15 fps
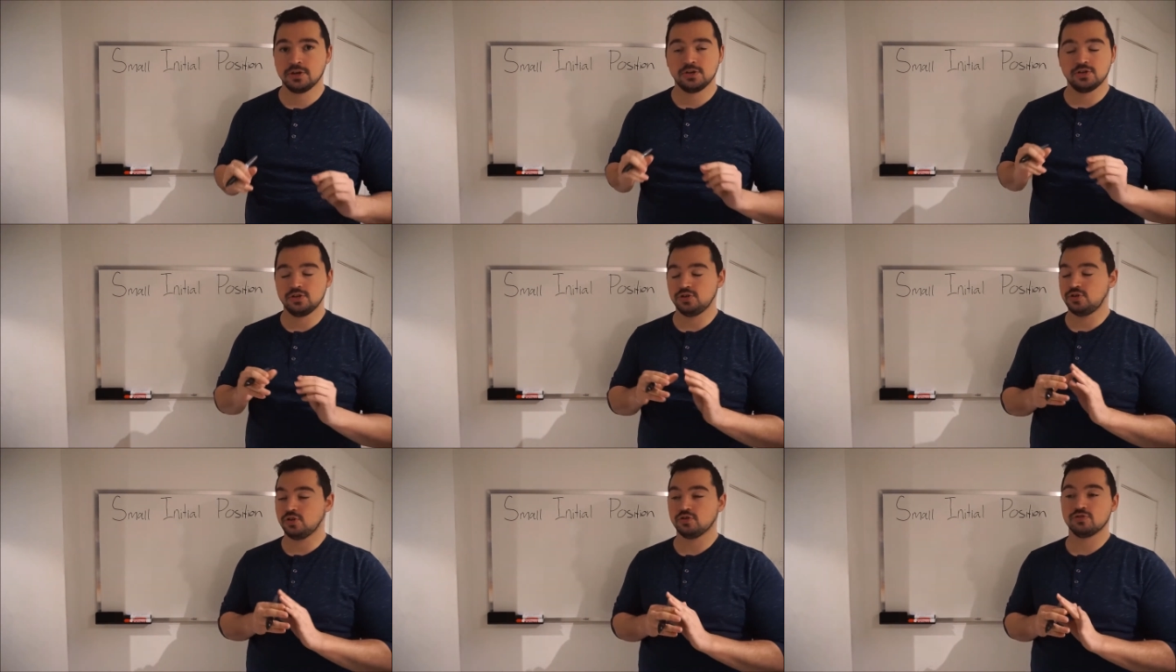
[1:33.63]

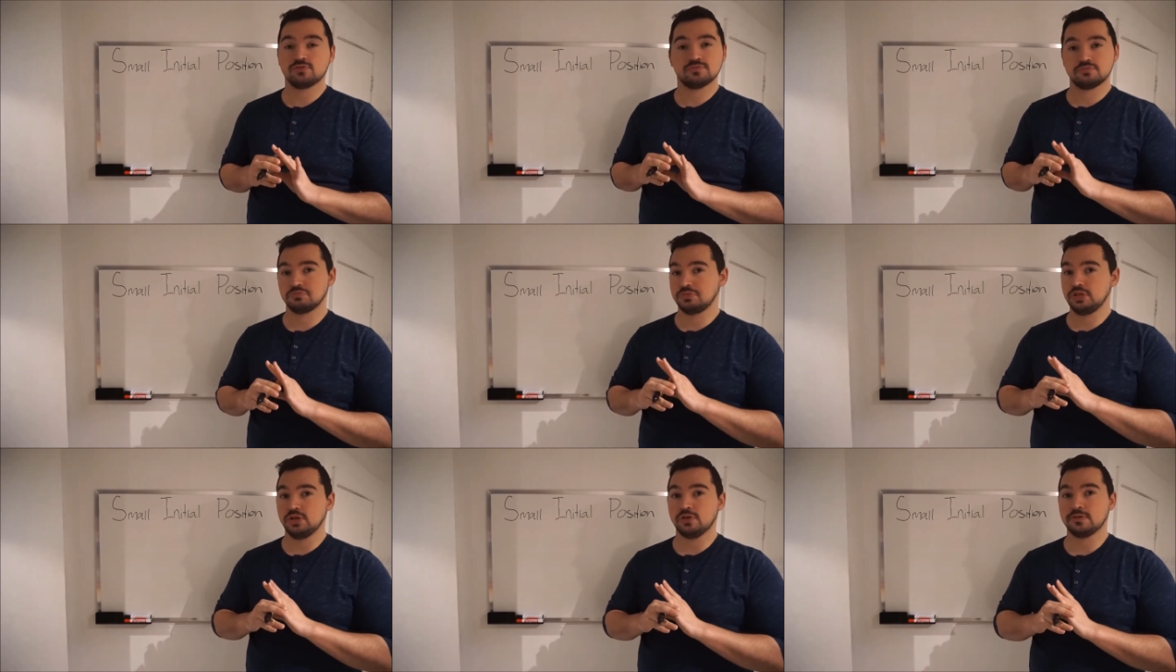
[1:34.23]
You don't,
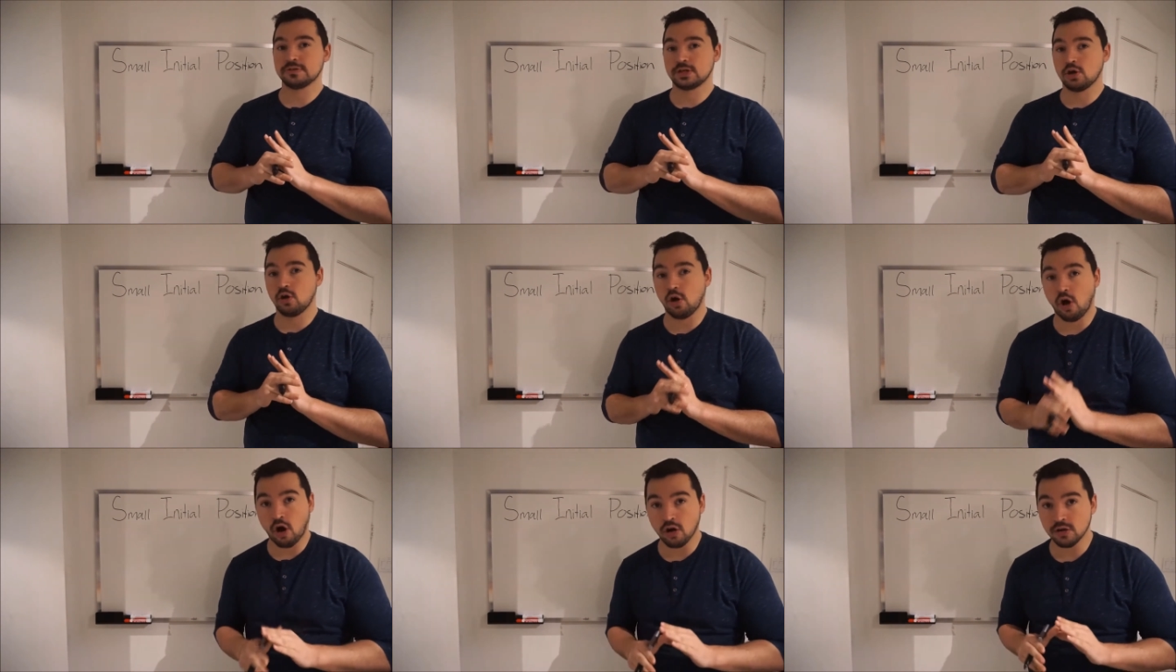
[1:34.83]
go
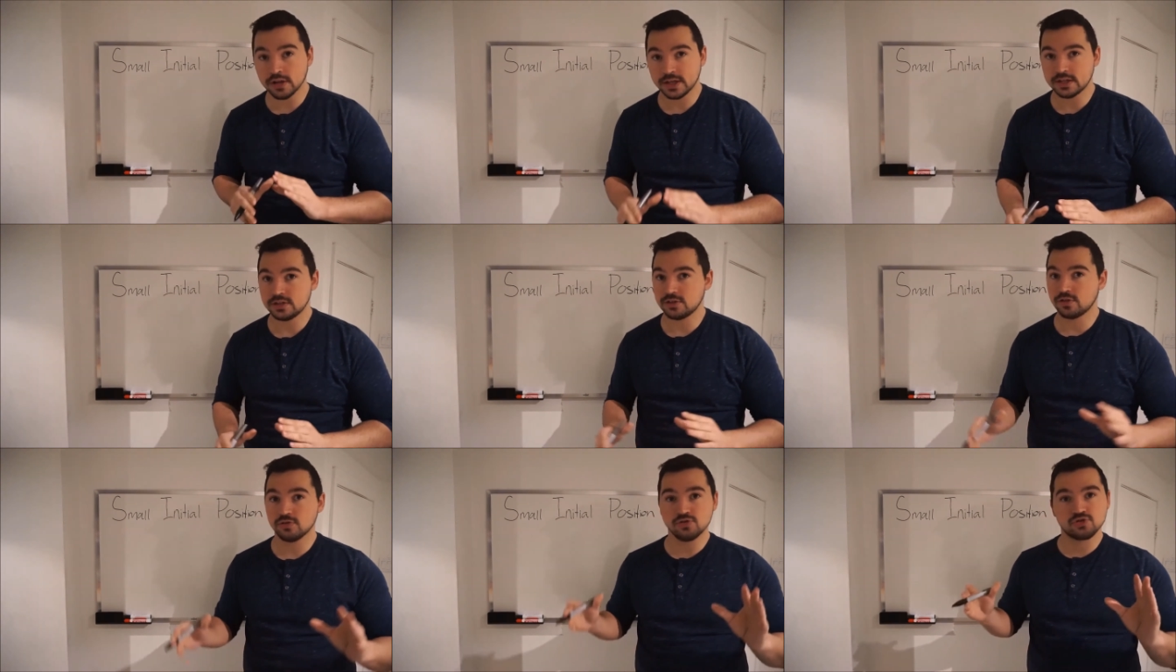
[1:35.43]
all in,
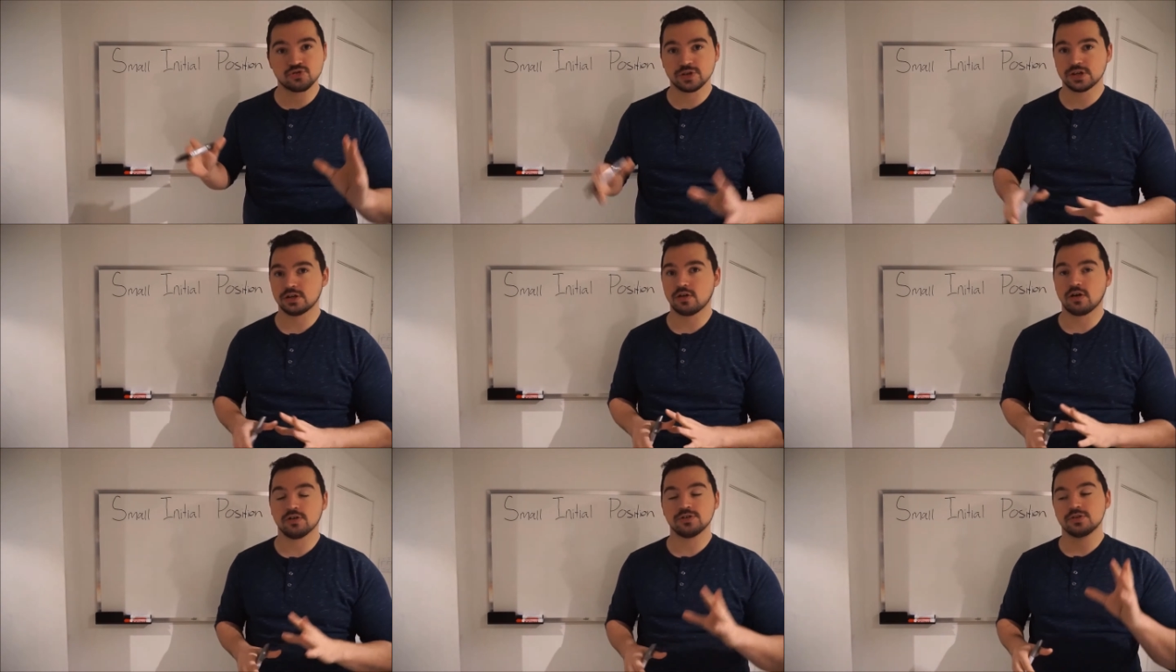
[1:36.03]
you don't drink it
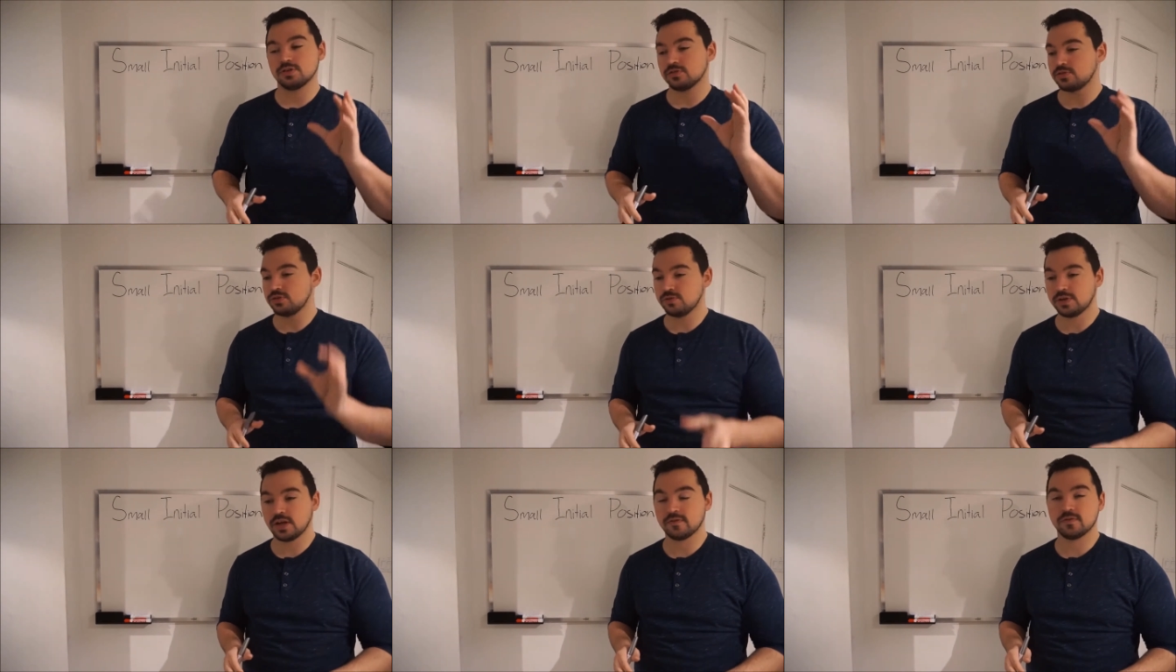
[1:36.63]
all, you don't do
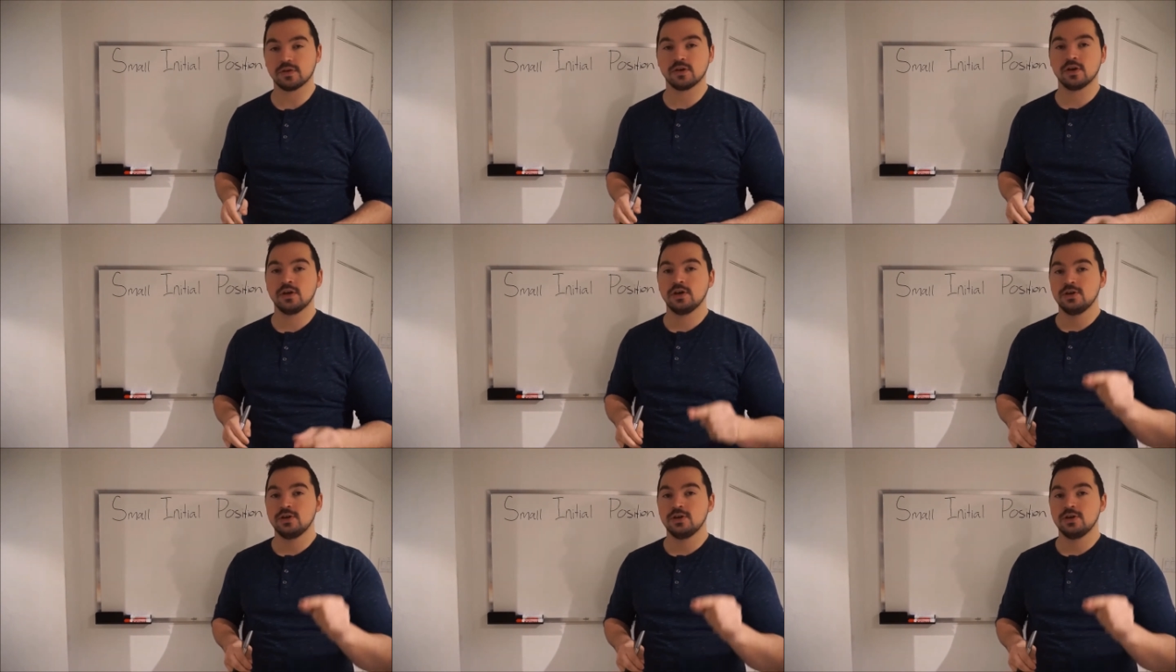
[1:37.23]
whatever.